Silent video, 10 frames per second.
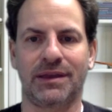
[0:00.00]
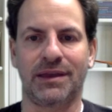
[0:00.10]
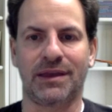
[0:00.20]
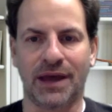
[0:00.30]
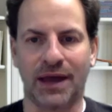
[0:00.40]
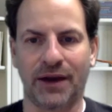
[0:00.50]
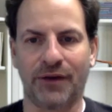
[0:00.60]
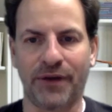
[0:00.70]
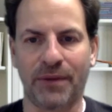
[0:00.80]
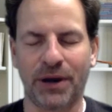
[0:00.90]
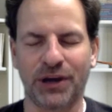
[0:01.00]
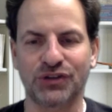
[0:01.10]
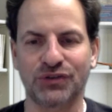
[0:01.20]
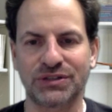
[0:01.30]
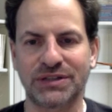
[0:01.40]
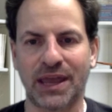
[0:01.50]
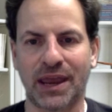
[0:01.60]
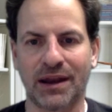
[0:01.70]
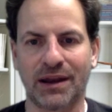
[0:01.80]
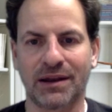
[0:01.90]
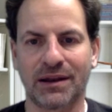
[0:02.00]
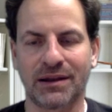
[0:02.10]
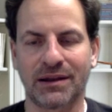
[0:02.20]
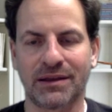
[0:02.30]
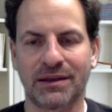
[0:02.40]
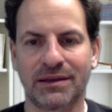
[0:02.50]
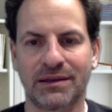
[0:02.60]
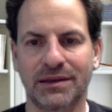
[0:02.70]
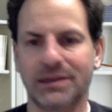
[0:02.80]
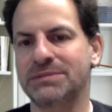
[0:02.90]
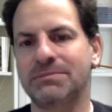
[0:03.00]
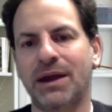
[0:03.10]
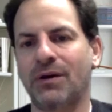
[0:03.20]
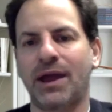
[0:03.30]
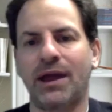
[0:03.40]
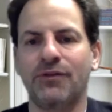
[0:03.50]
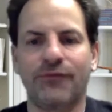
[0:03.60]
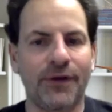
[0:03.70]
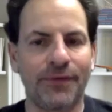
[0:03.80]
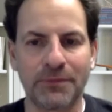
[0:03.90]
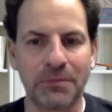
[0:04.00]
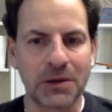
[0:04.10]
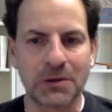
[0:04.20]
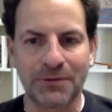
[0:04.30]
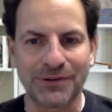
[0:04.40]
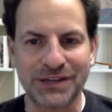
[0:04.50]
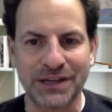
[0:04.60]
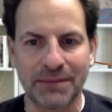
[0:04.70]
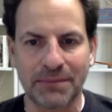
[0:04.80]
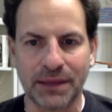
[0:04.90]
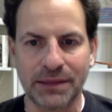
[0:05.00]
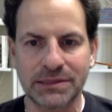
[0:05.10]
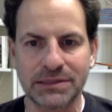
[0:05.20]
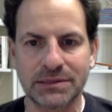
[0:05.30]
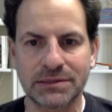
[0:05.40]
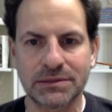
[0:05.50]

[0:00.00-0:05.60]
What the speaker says: in a higher vibrational state. It doesn't matter how you felt the preceding months,